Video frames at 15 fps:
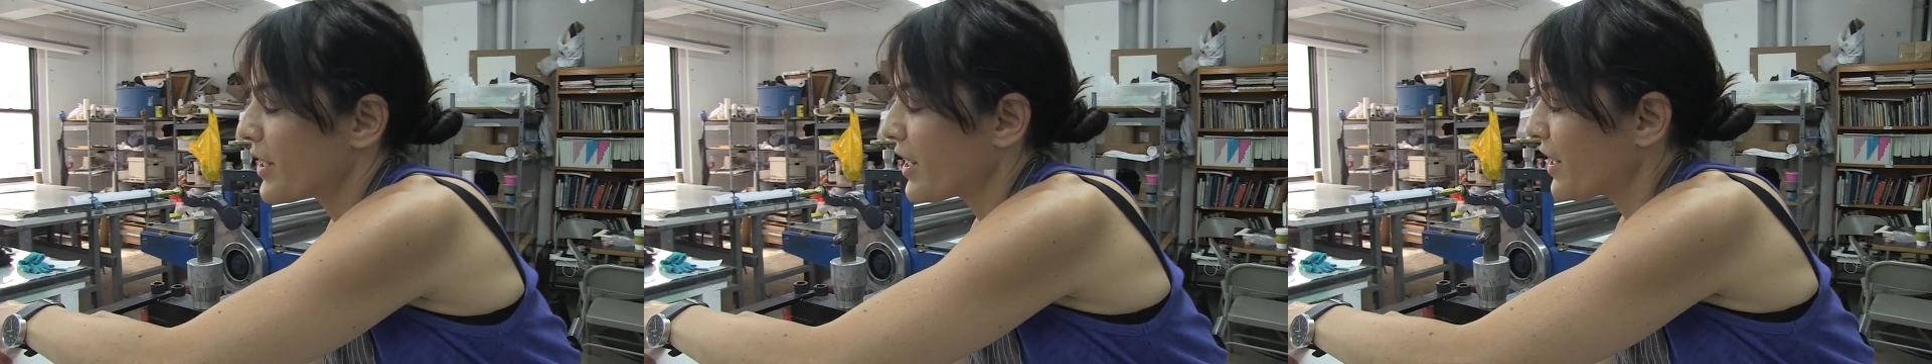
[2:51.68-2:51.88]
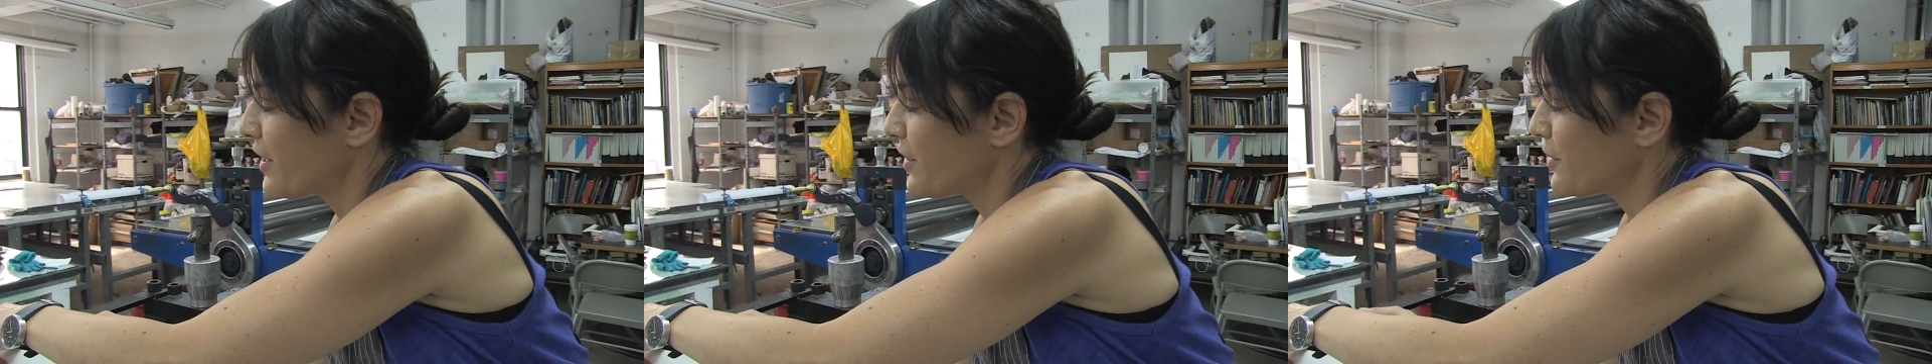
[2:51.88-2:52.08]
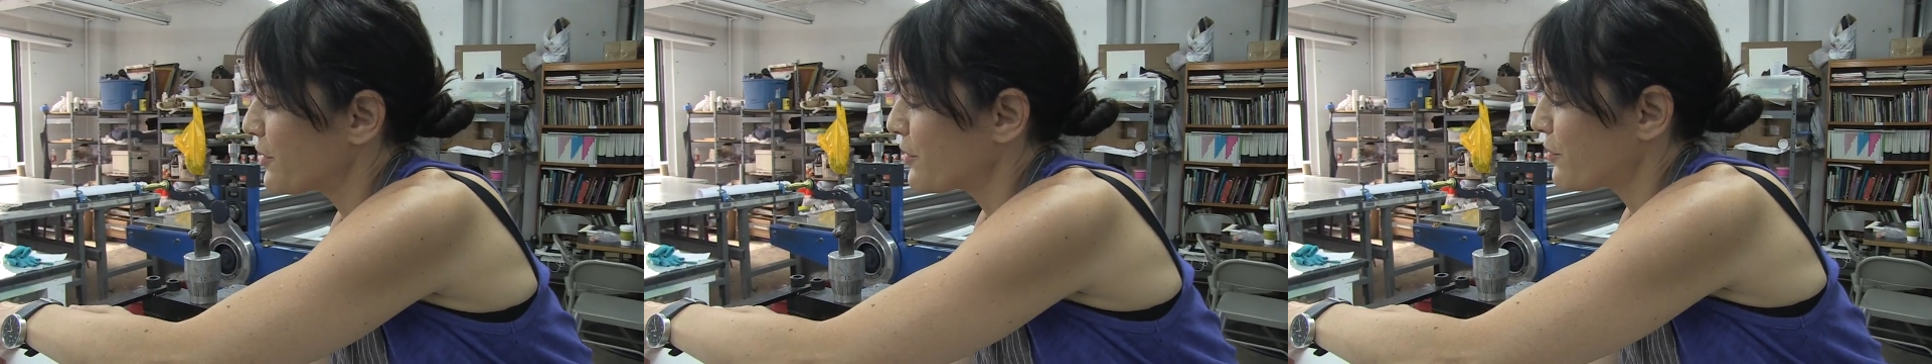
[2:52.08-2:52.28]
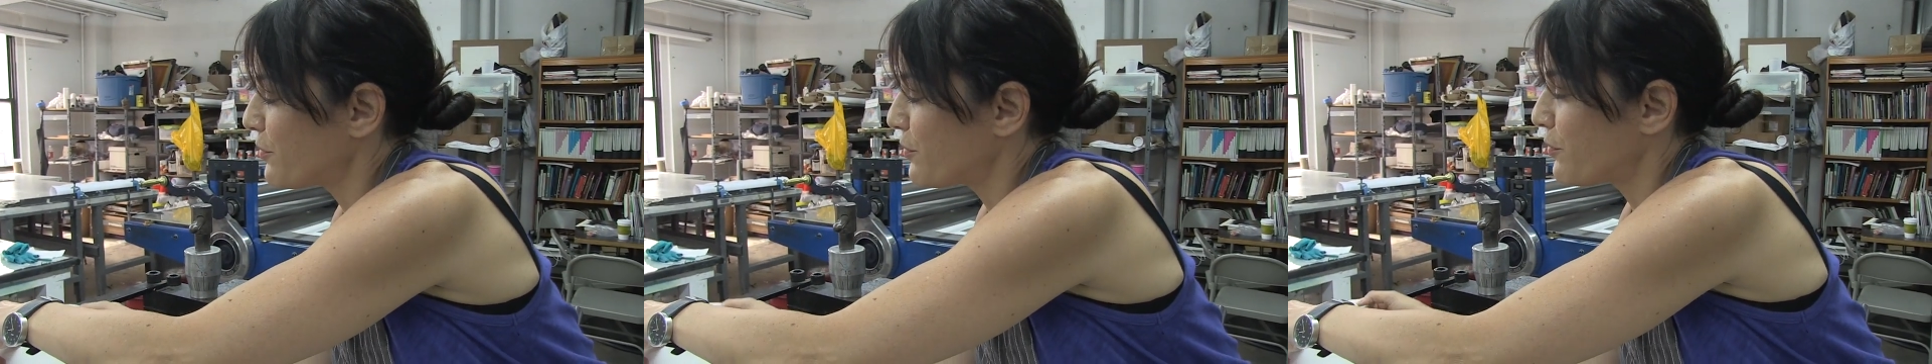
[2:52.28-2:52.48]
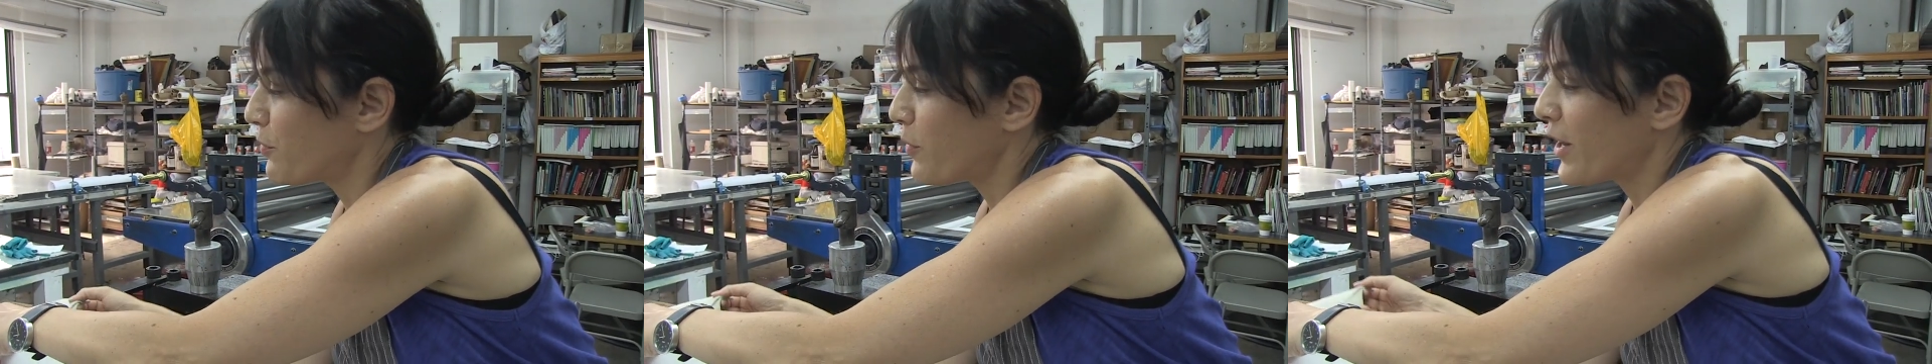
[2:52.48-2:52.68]
kind of
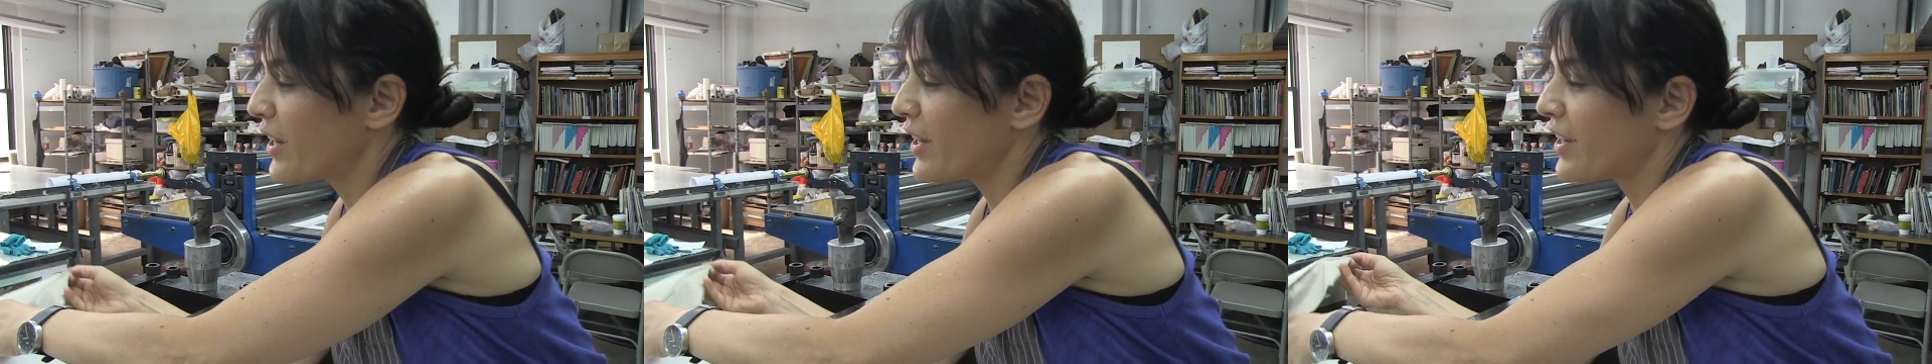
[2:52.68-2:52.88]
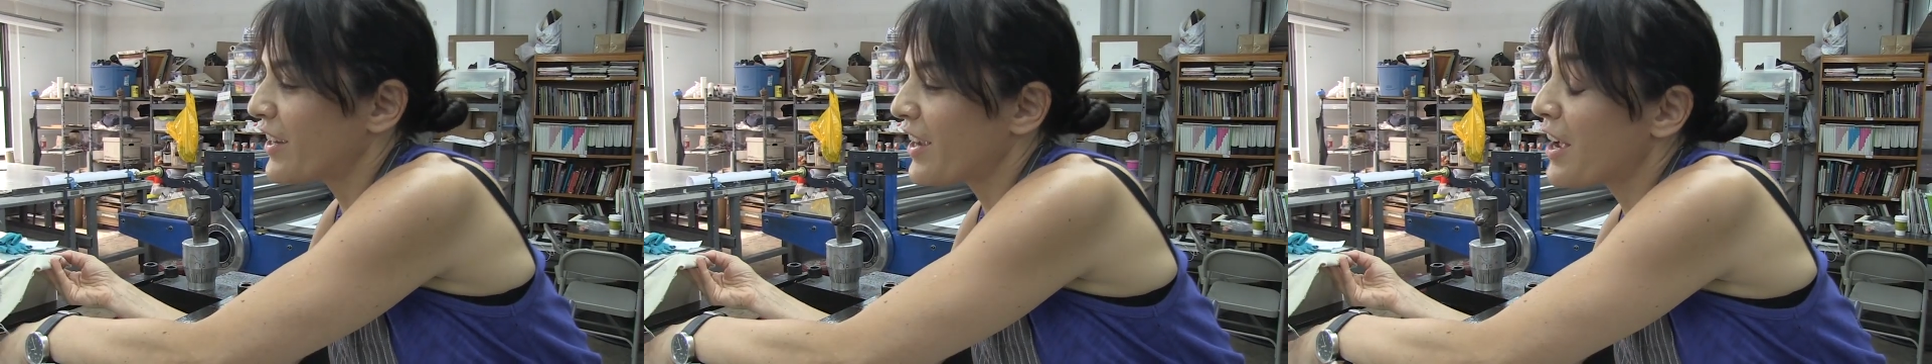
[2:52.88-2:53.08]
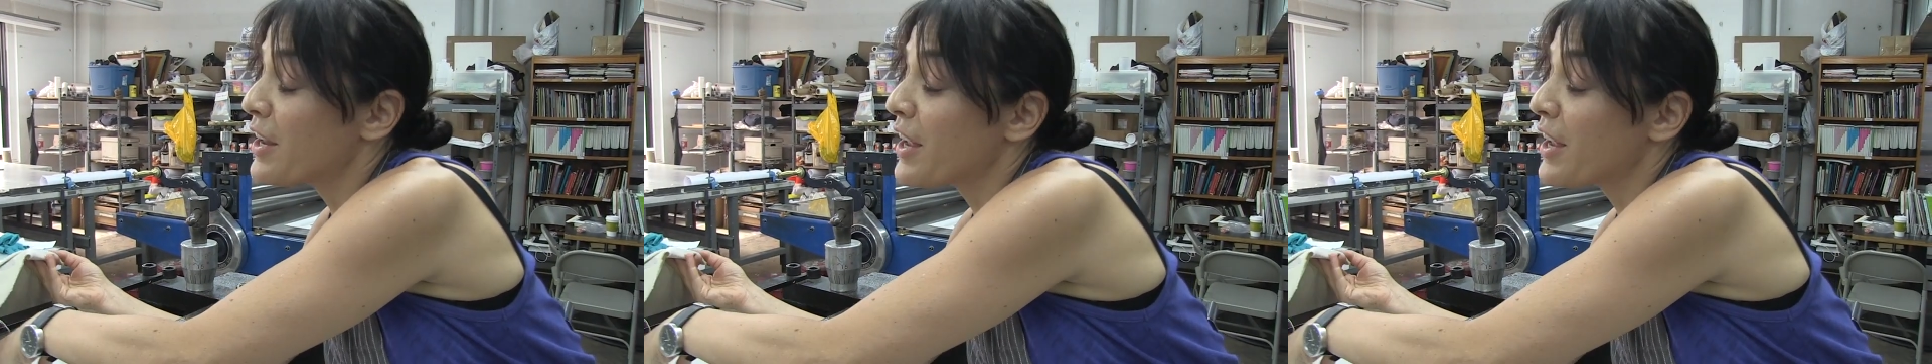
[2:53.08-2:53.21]
way.